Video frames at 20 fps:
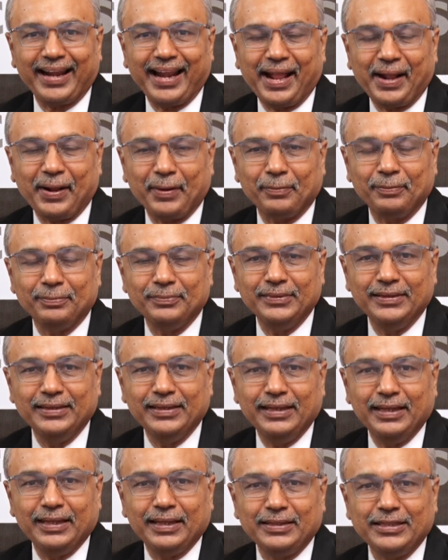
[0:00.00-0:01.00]
rank.
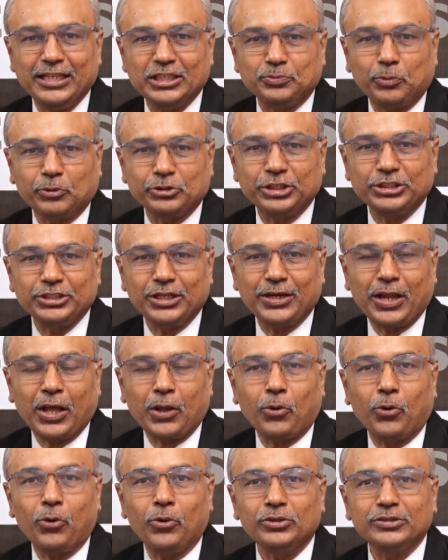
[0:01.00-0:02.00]
This position
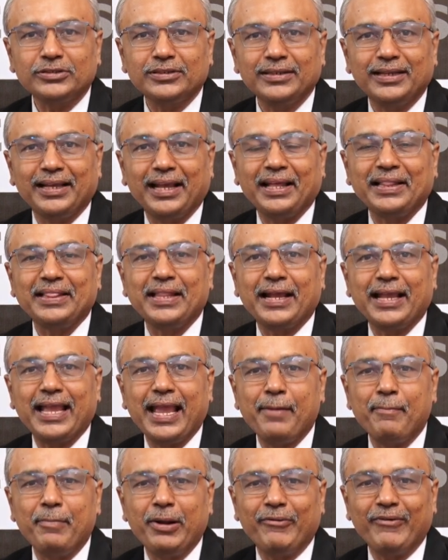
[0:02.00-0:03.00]
arose in the
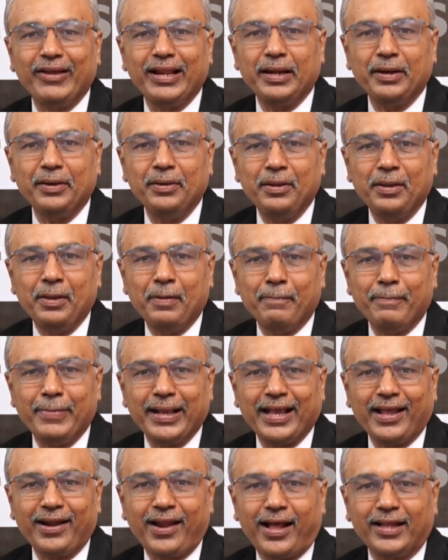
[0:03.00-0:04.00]
game between
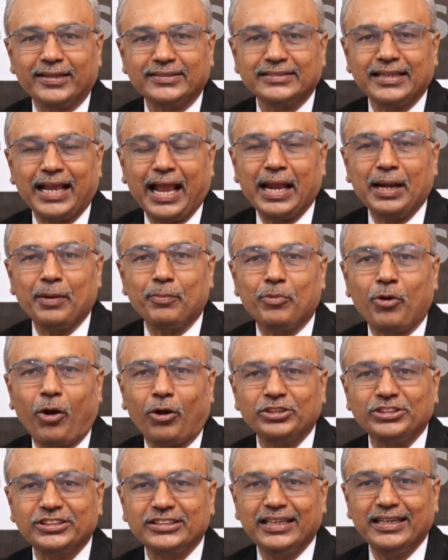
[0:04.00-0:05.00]
Mykonos and
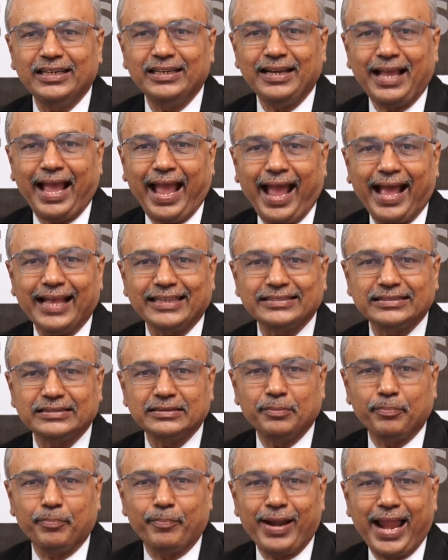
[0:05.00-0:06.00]
Bronstein as
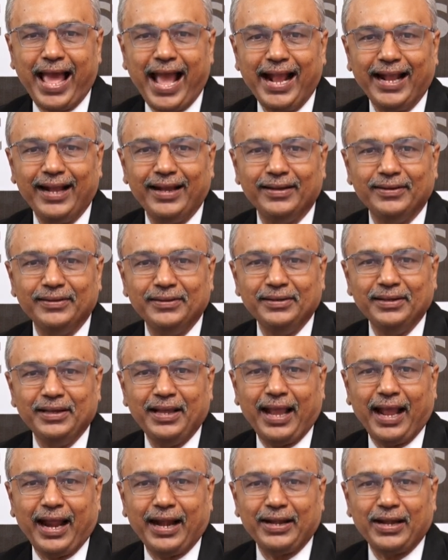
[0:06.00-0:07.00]
black,
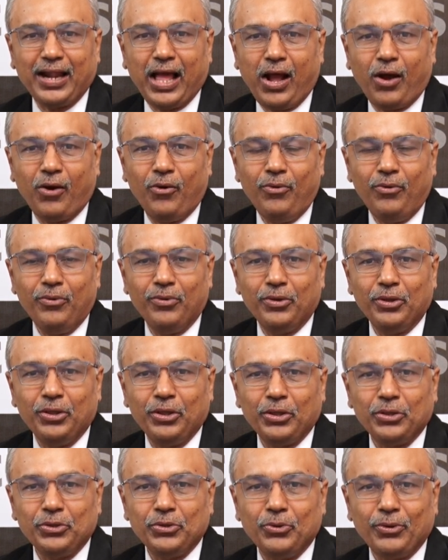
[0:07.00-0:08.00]
and now
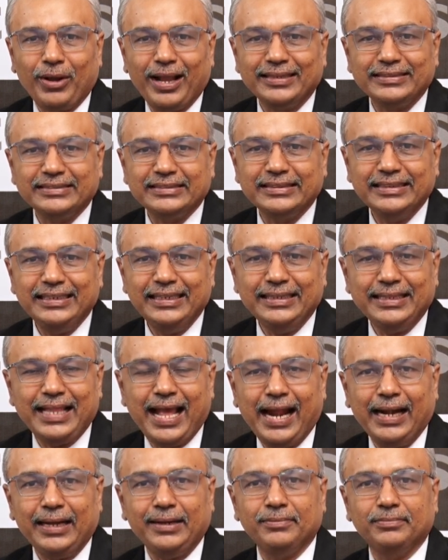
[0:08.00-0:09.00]
you can see
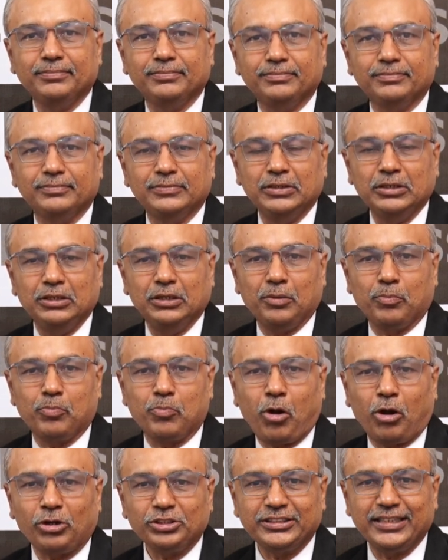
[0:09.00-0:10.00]
that
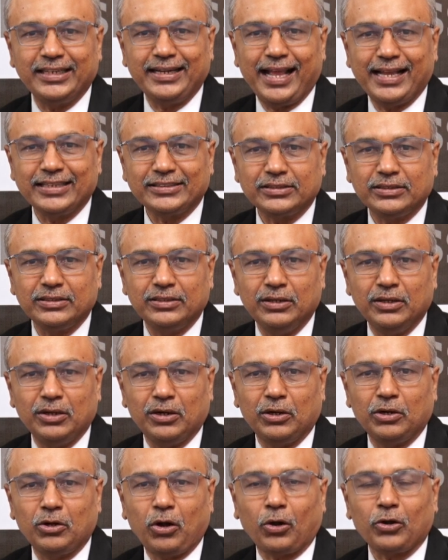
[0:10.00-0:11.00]
Bronstein has
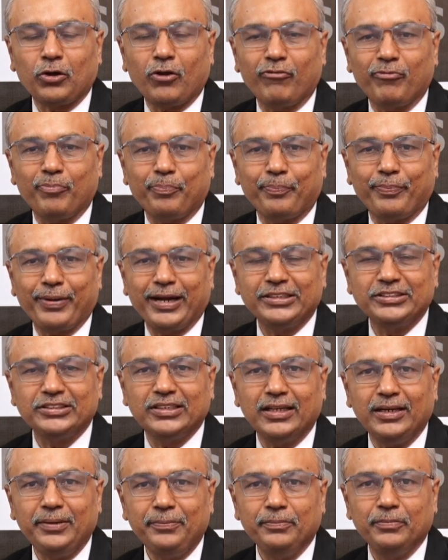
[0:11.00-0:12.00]
lot of
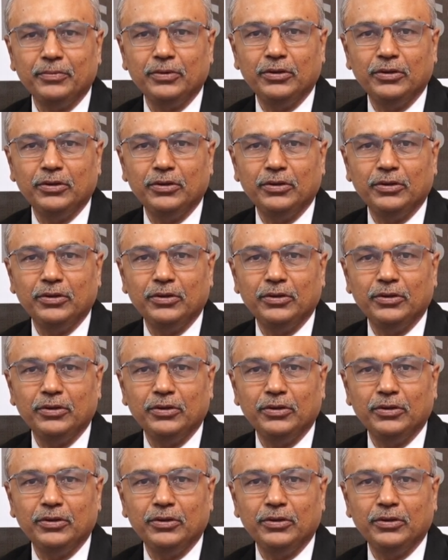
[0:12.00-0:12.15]
pressure